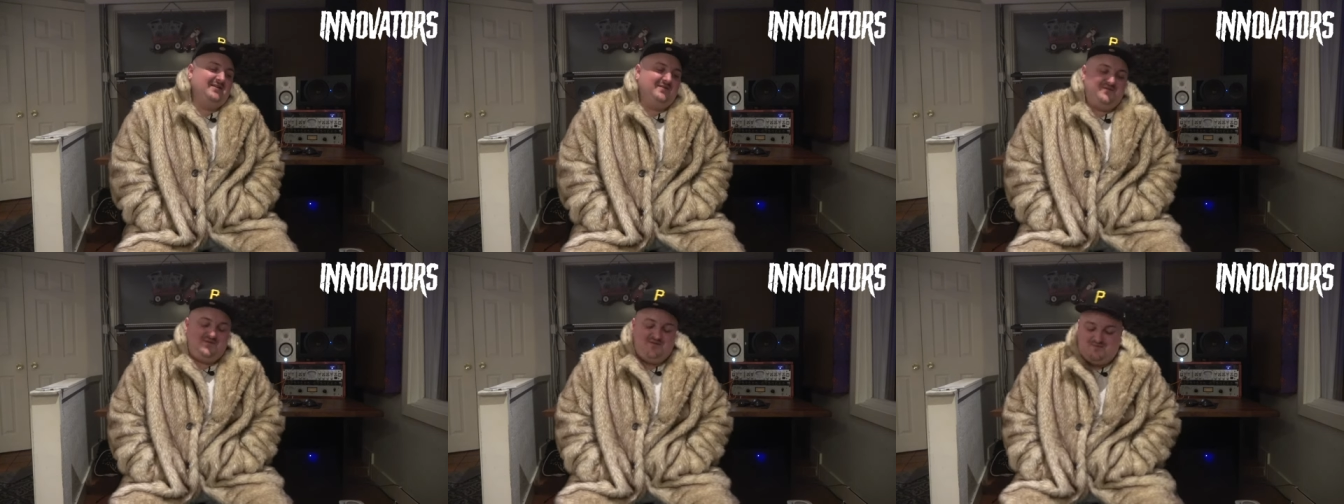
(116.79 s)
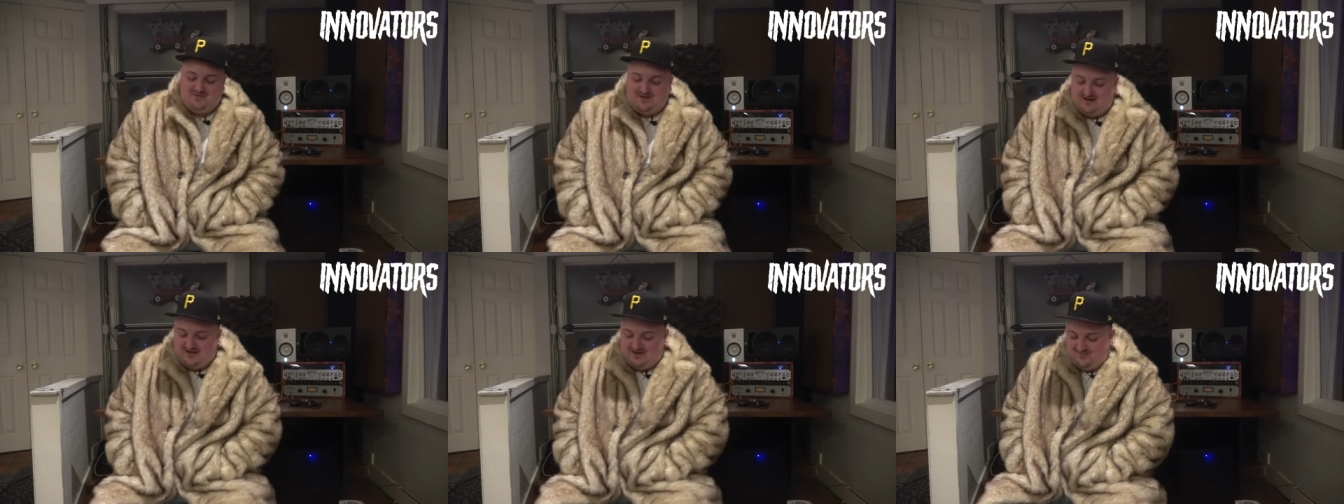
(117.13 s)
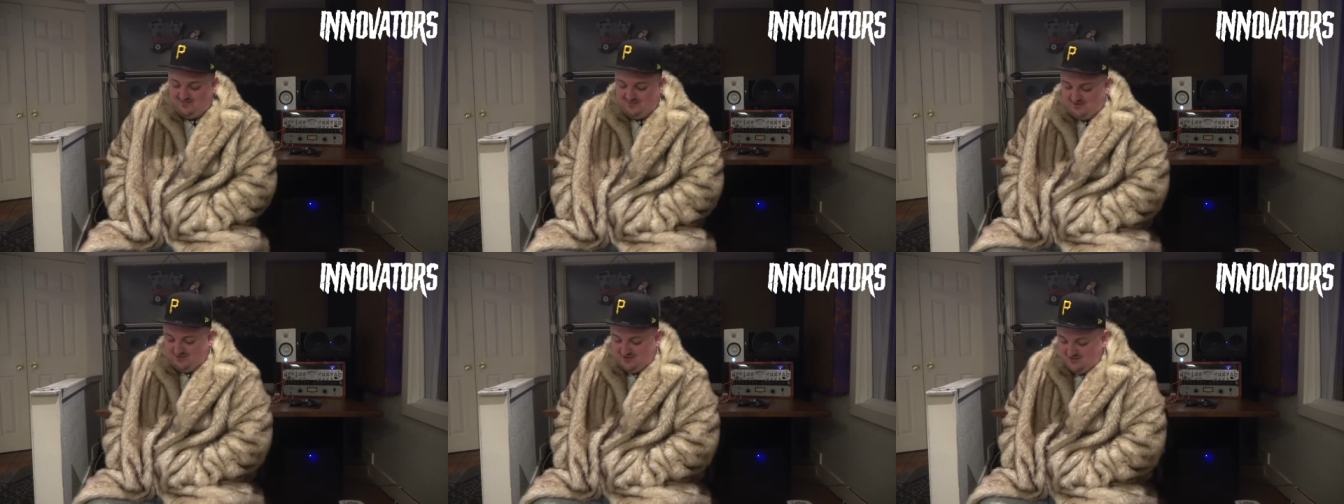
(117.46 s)
You feel me? I
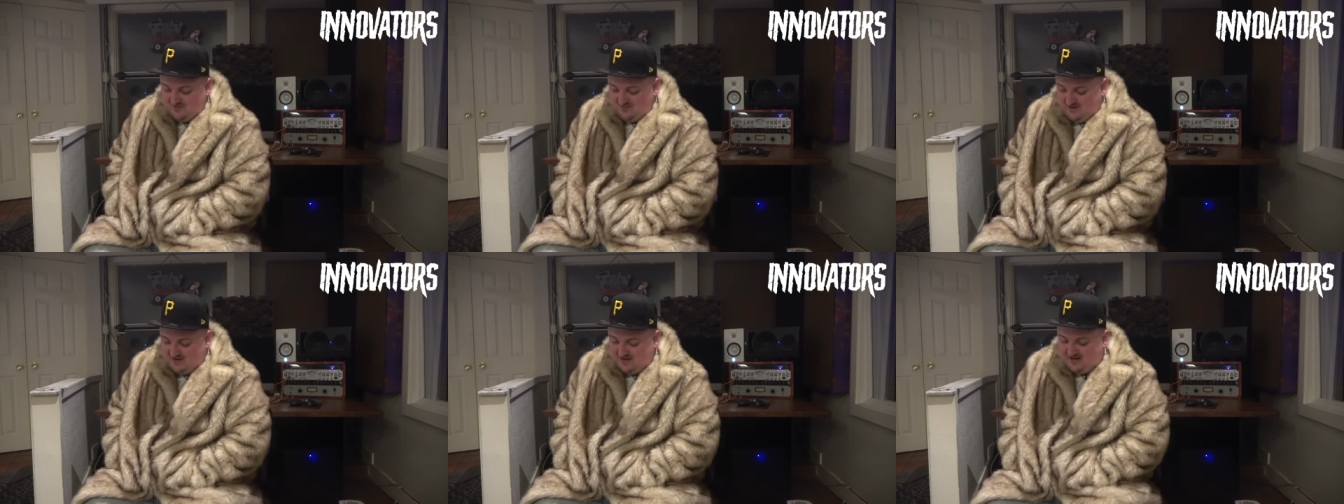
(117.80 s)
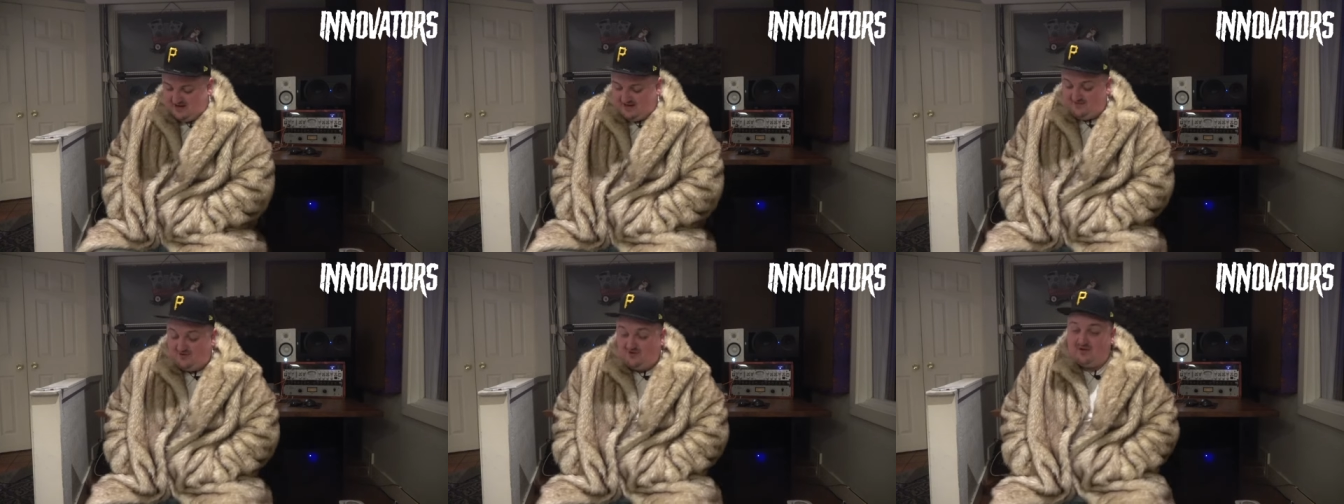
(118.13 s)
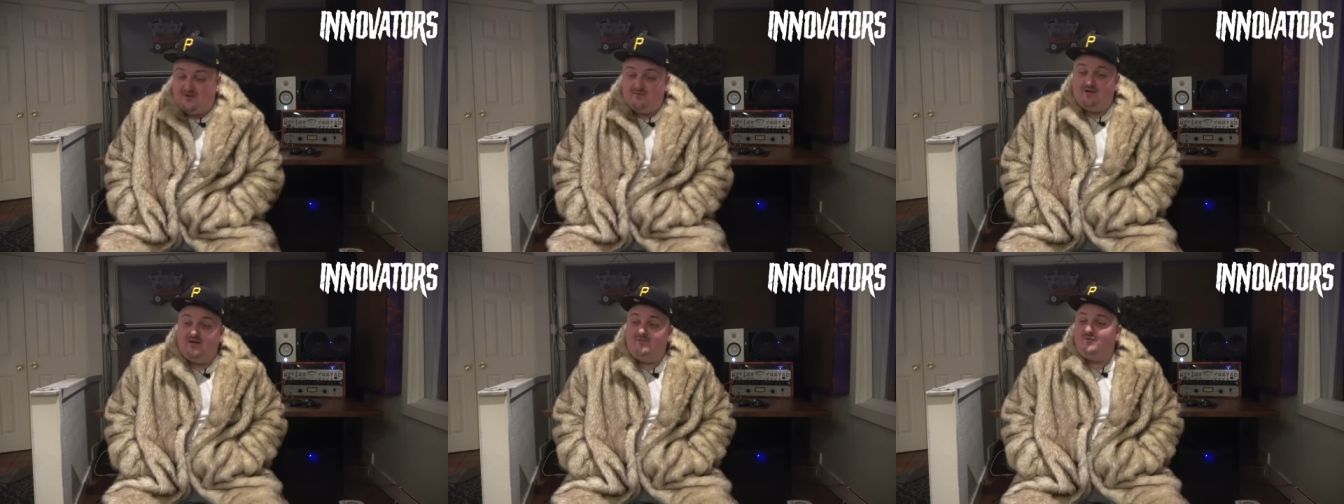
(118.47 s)
keep it cool, man. I ain't gonna
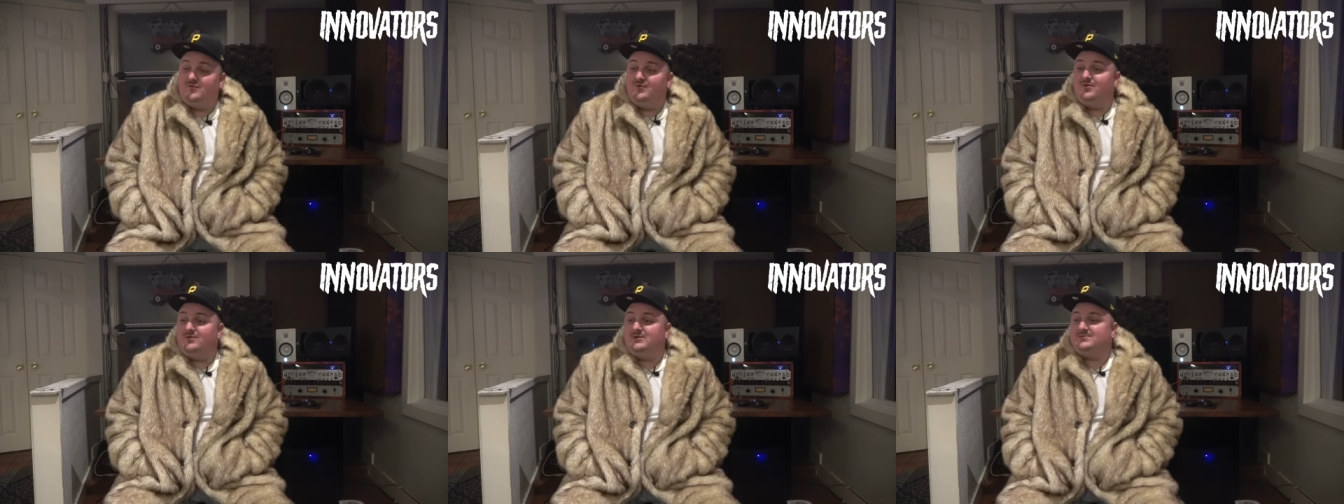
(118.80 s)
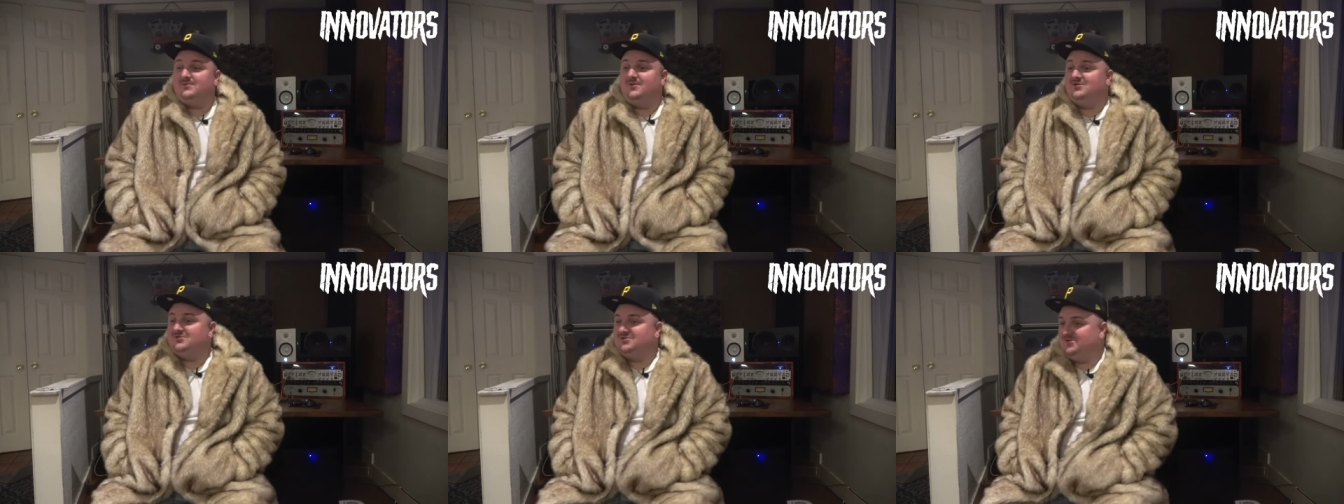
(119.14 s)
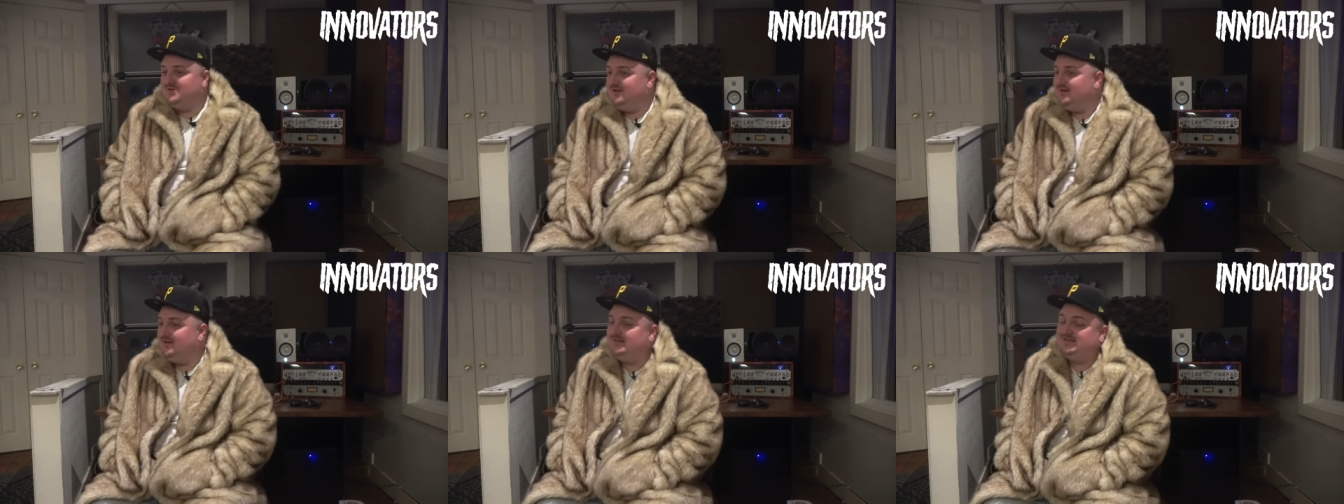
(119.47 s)
give it up for no exposure
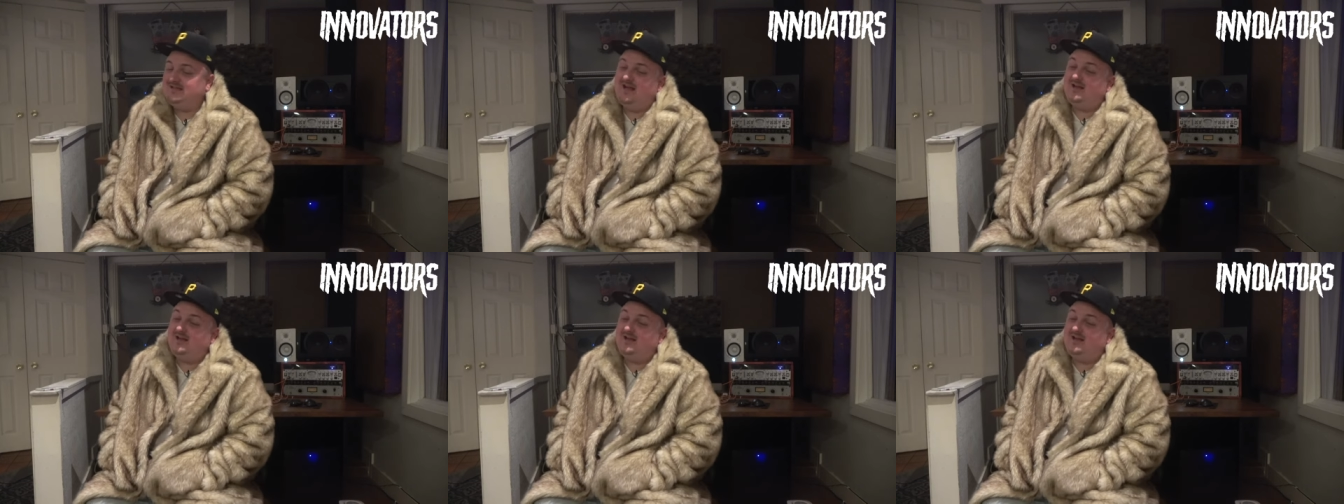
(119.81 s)
and yeah,